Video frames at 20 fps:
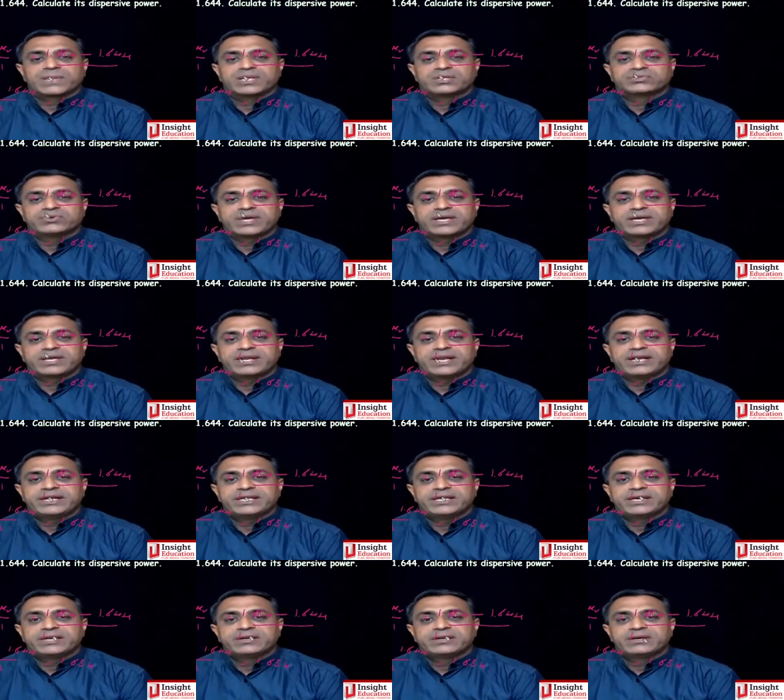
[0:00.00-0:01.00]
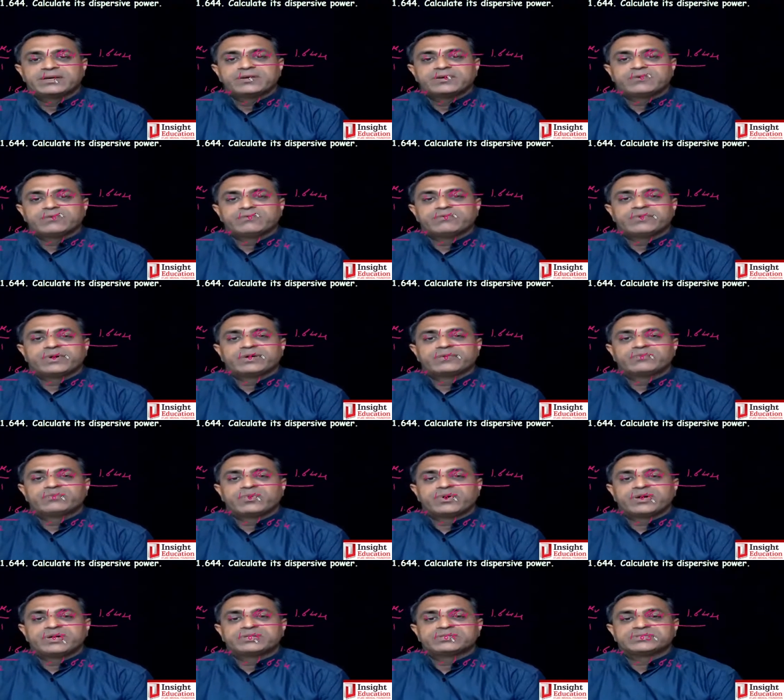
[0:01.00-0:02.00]
I can write here
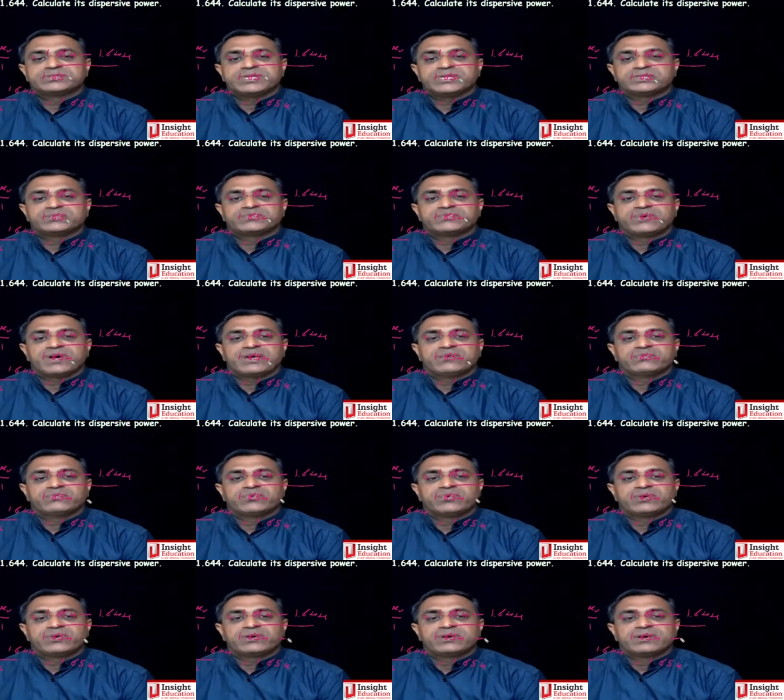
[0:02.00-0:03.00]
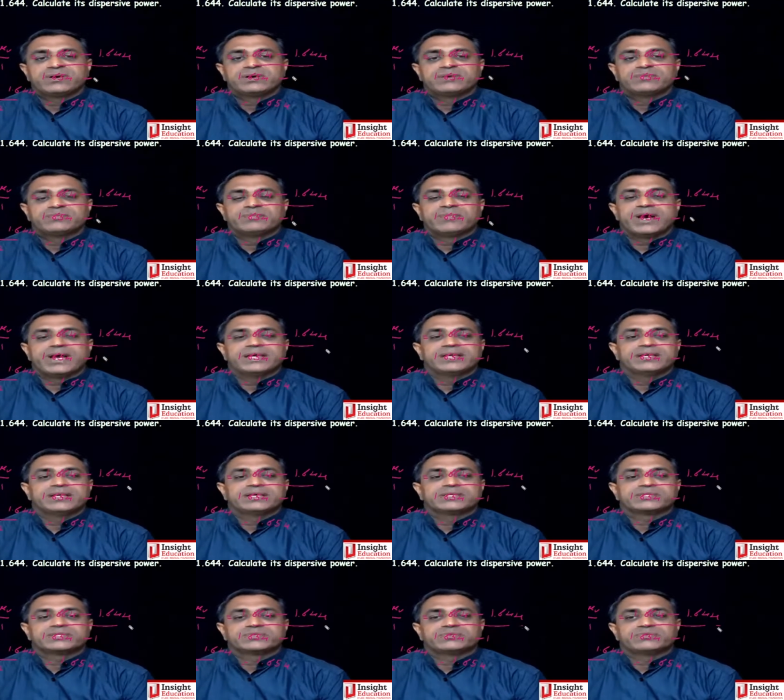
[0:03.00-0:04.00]
1.654
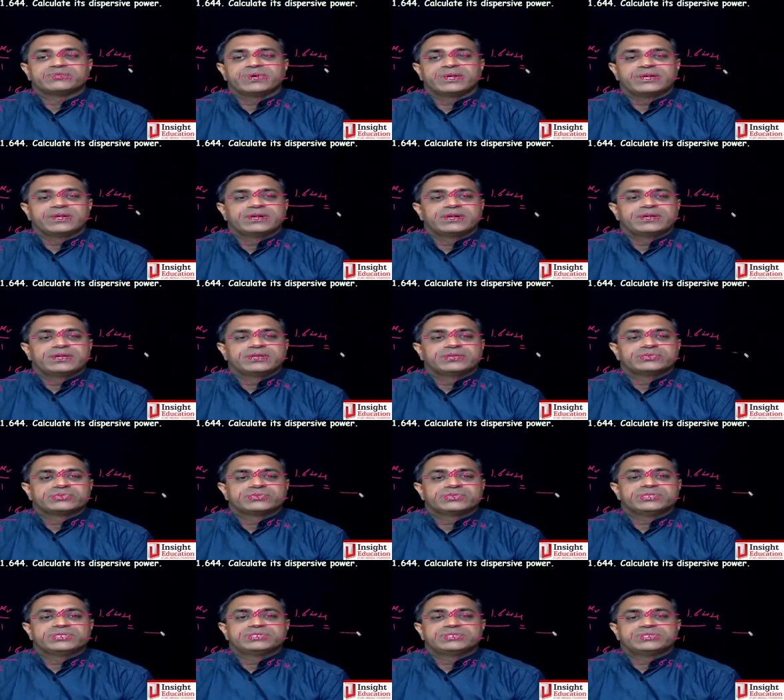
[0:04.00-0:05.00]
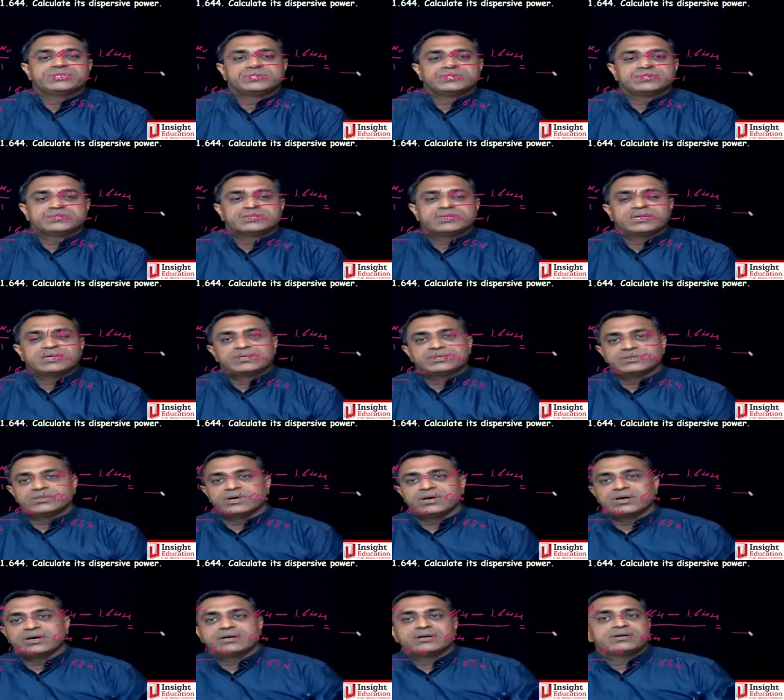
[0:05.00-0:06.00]
minus 1. So this is
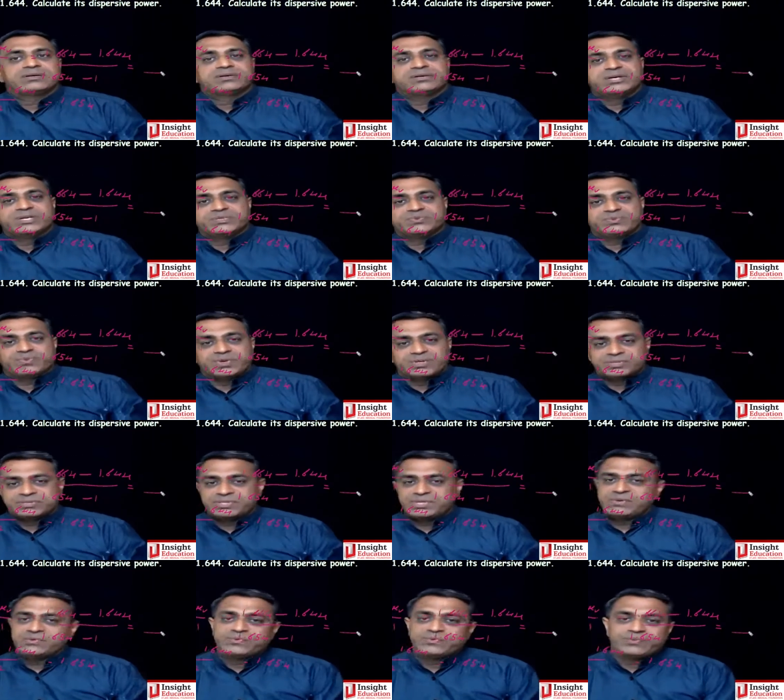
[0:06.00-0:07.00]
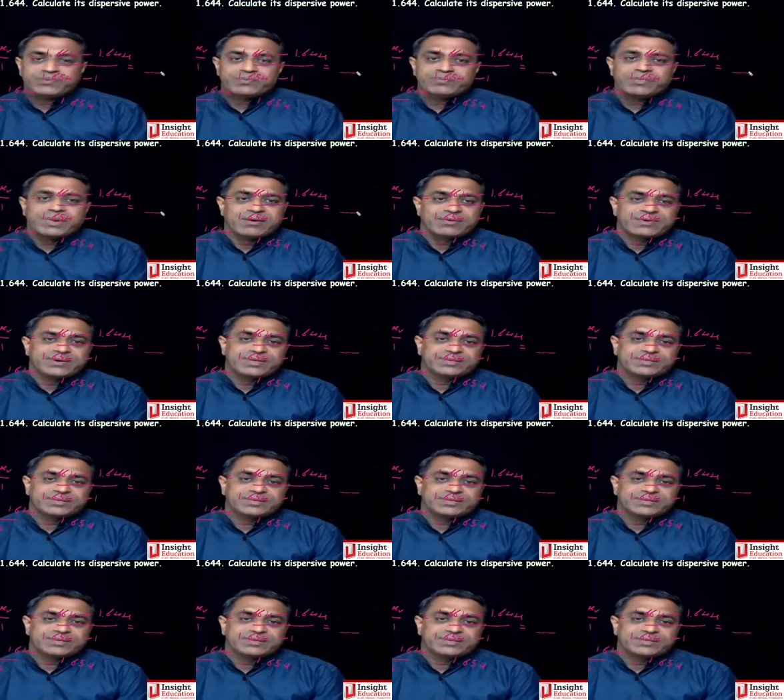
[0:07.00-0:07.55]
the dispersive part.